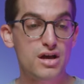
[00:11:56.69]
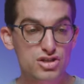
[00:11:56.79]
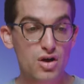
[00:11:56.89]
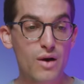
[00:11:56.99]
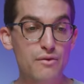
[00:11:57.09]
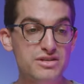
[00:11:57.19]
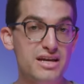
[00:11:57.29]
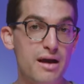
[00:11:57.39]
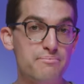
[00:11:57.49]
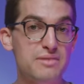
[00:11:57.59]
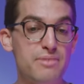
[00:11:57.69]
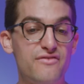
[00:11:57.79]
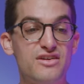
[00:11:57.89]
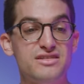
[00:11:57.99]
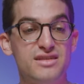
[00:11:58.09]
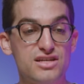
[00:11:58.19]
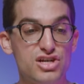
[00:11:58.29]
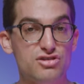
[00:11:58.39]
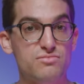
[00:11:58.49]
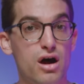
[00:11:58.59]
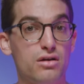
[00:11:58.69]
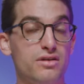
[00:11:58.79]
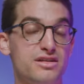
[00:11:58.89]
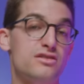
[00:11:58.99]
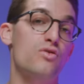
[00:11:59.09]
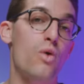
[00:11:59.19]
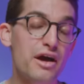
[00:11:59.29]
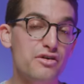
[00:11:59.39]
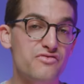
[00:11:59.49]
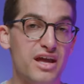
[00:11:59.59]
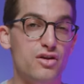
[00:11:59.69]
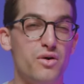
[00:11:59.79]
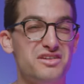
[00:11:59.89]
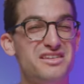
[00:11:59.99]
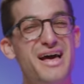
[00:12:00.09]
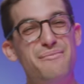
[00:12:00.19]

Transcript: So I would say a big benefit to this year's model is quieter fan noise,